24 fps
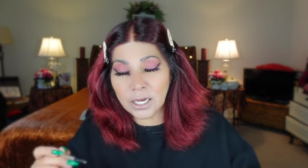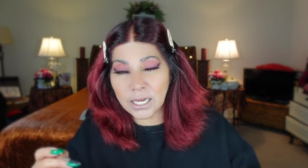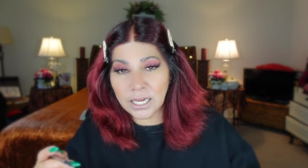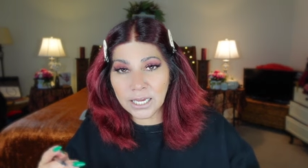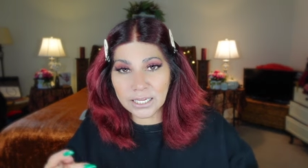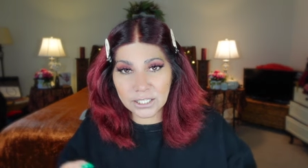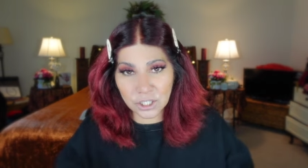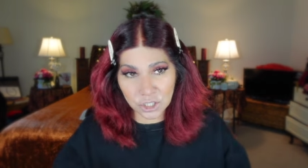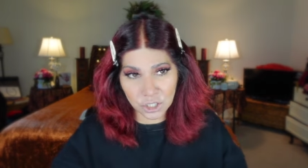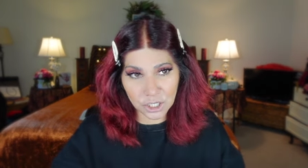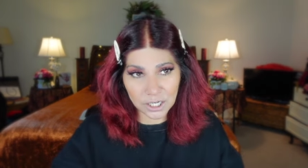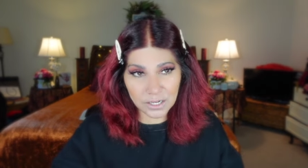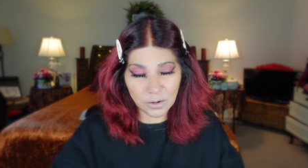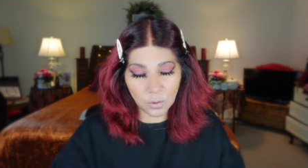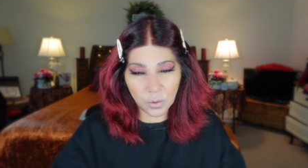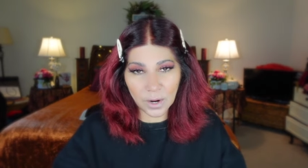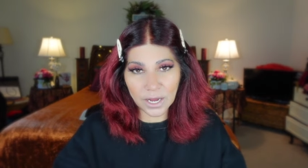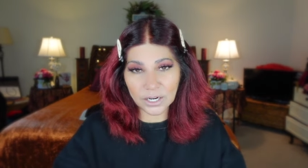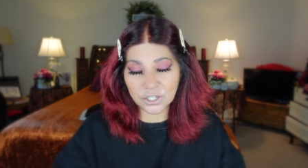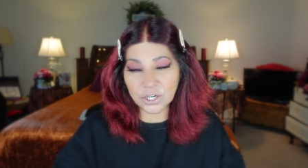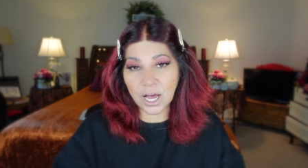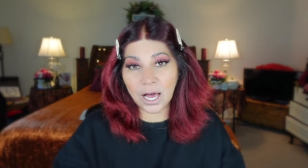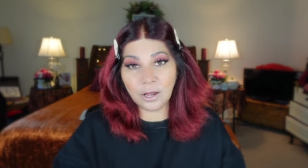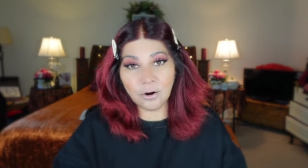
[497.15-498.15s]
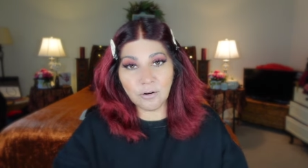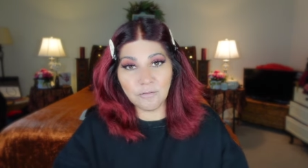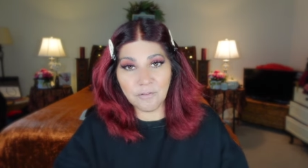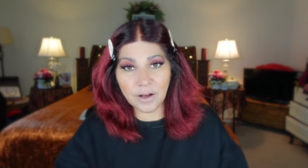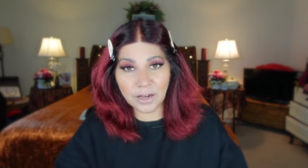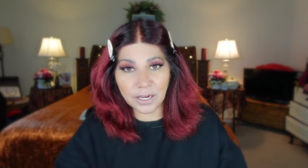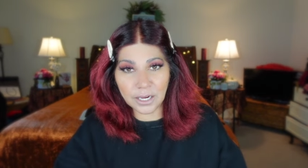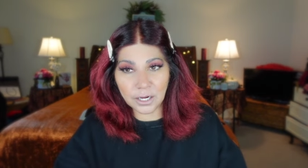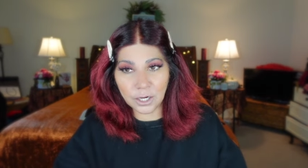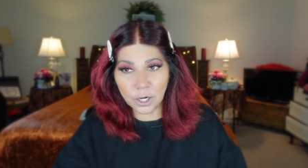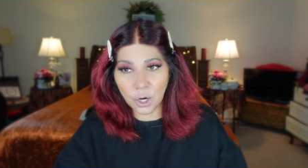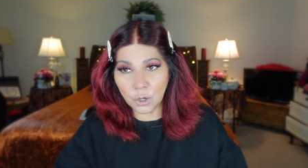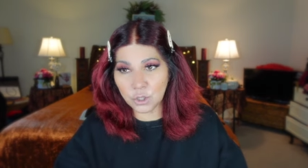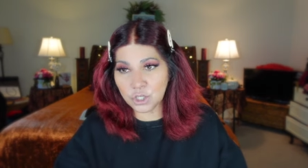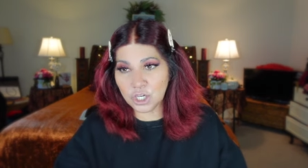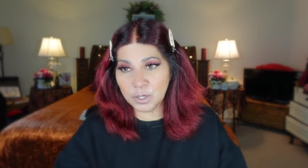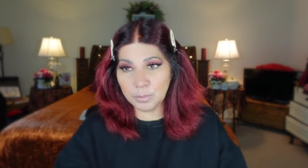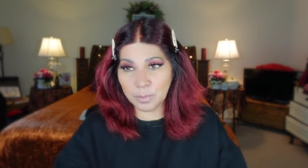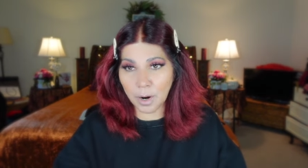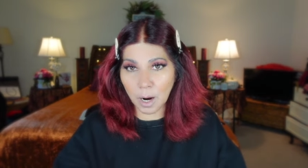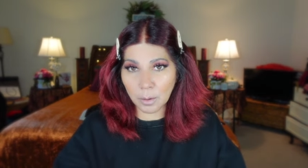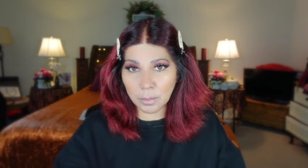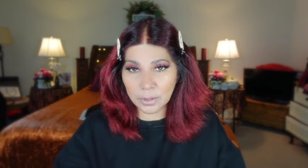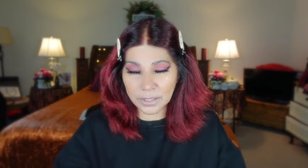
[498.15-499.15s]
Is she a witch? I don't fucking know. She
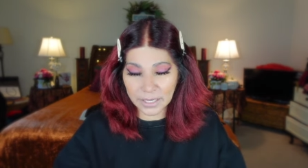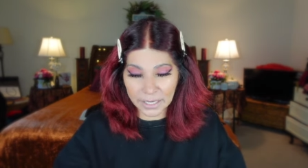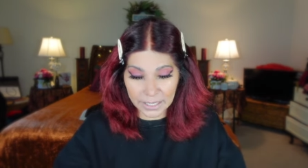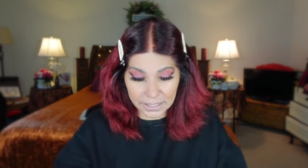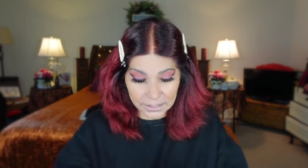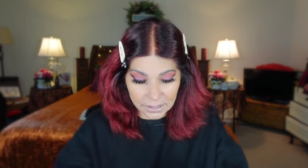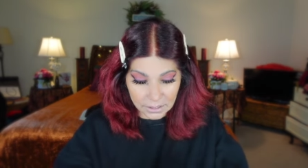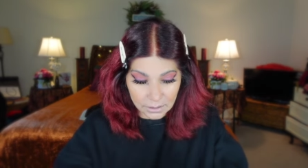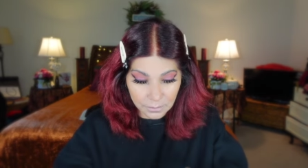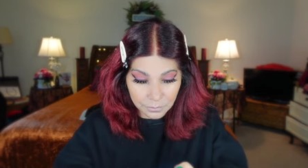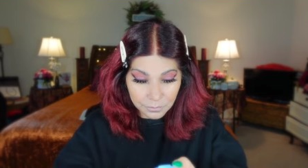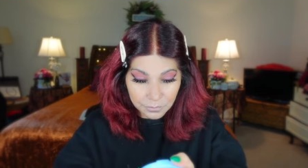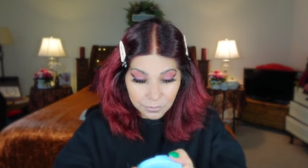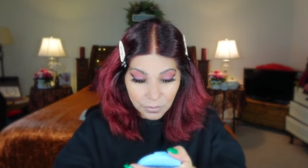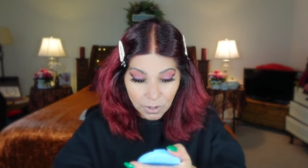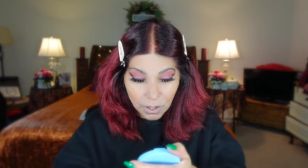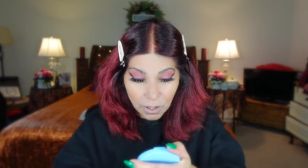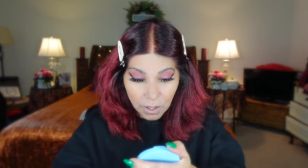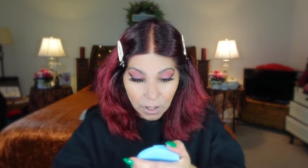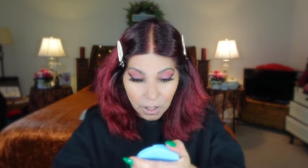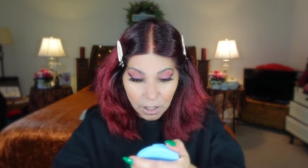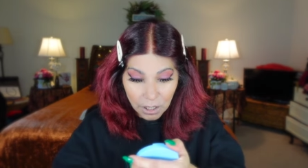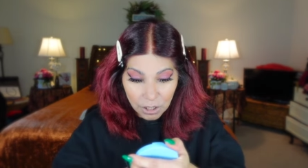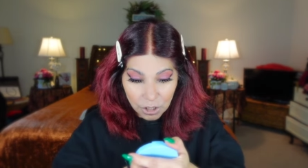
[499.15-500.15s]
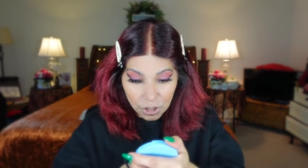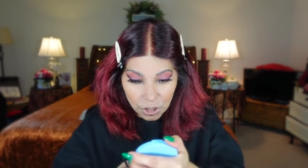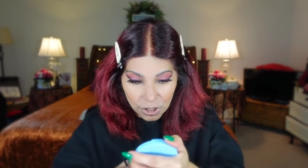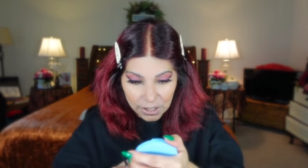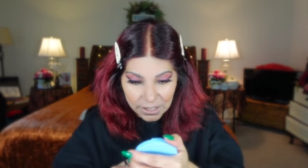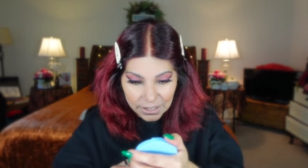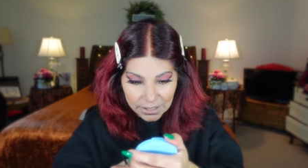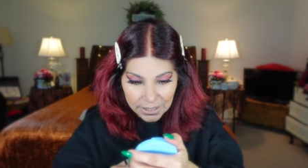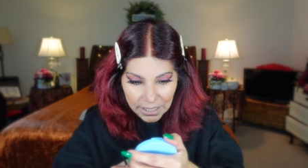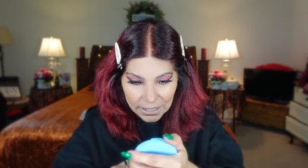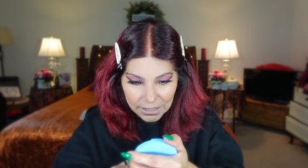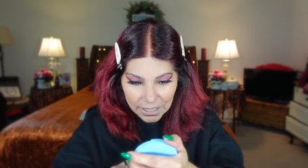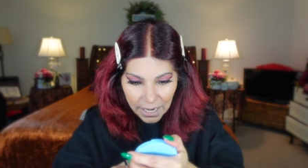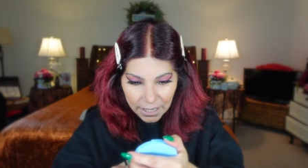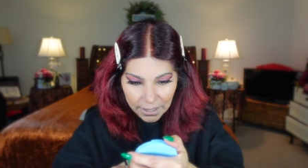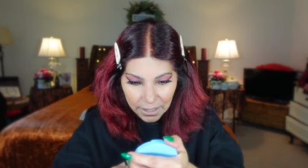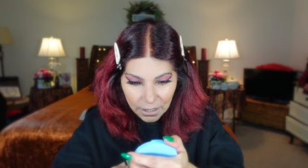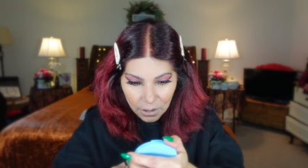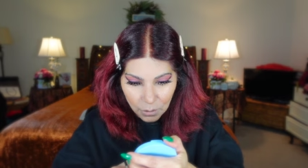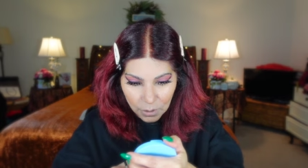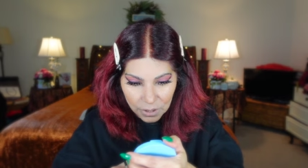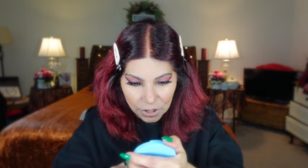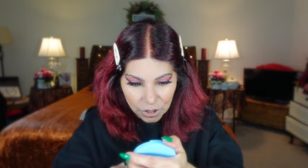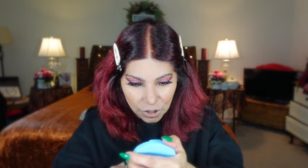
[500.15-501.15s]
probably is. Is she a
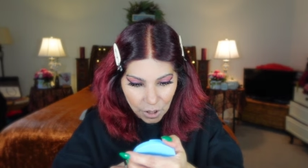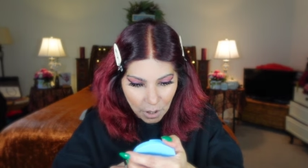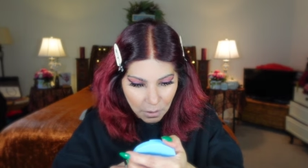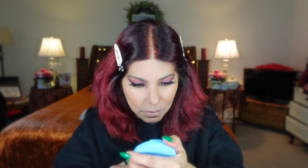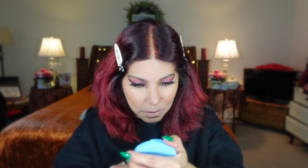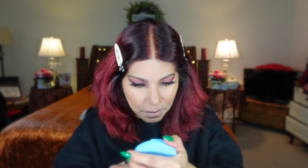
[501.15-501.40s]
satanic witch?